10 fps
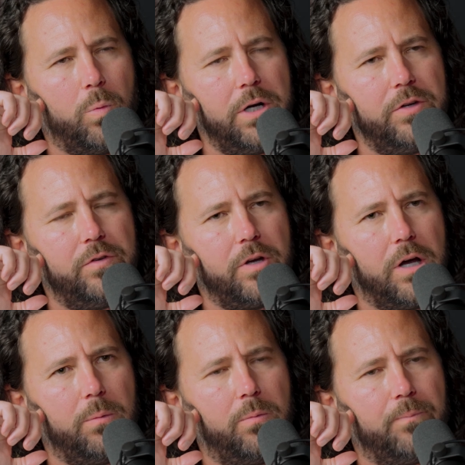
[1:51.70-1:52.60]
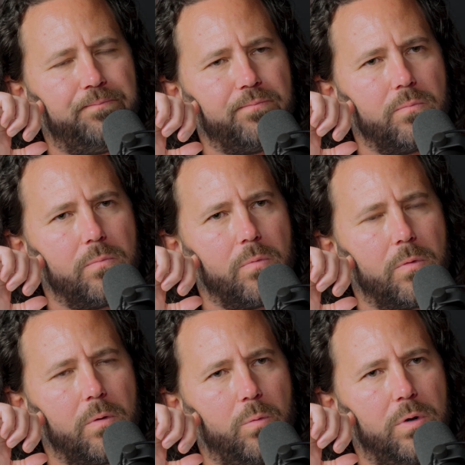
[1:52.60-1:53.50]
What is
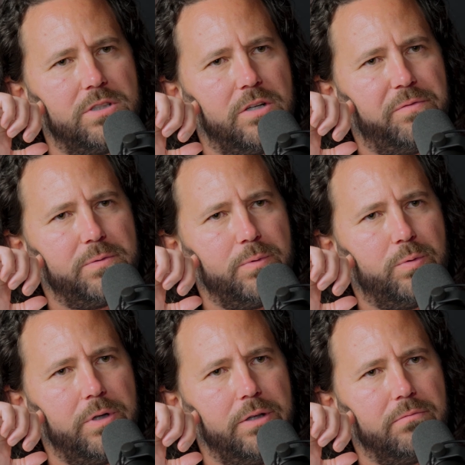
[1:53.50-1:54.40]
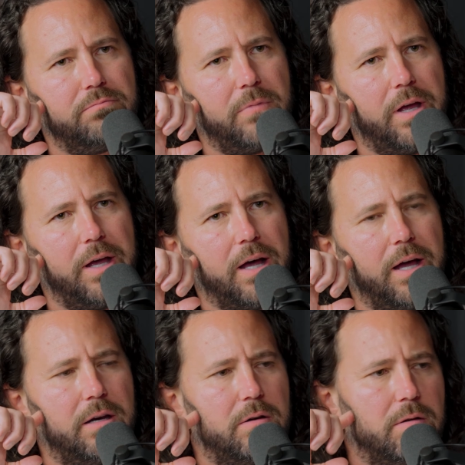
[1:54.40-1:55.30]
what's the difference between
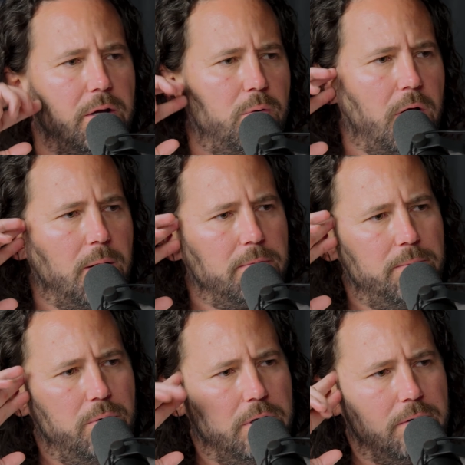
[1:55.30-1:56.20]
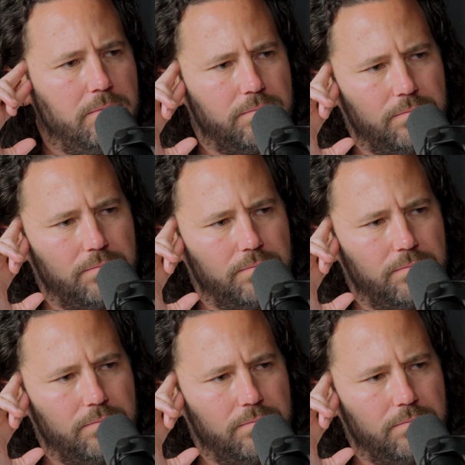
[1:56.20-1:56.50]
AI and like quantum computing?